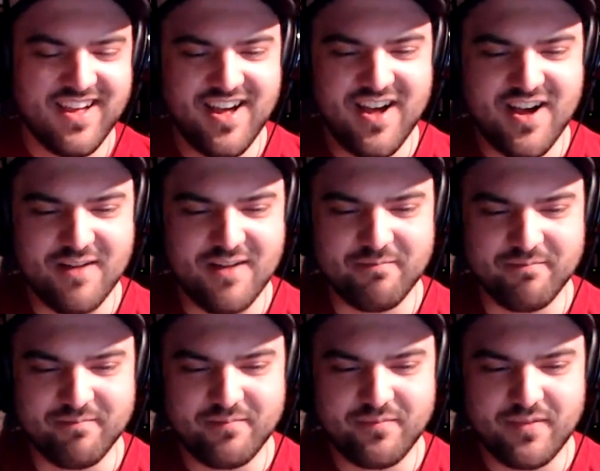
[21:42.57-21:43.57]

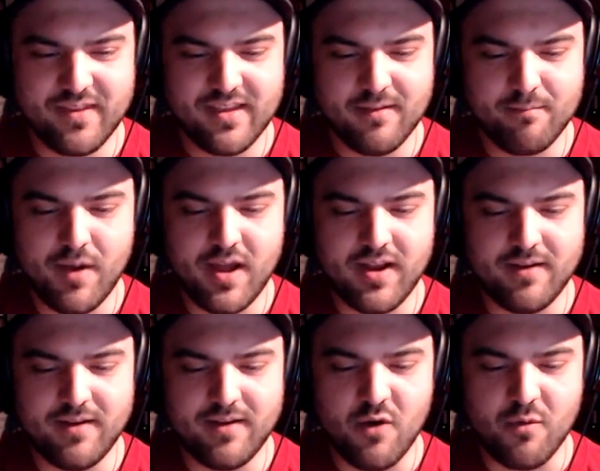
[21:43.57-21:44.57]
But
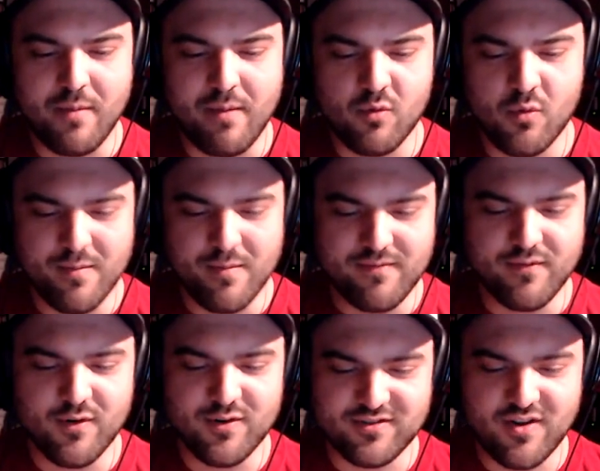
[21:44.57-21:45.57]
I remember when we
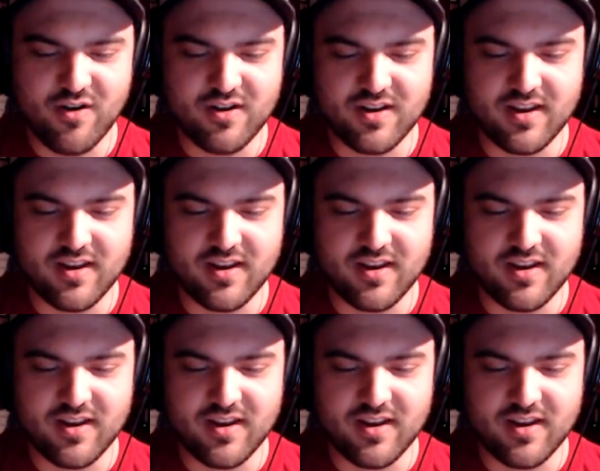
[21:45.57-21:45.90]
first started,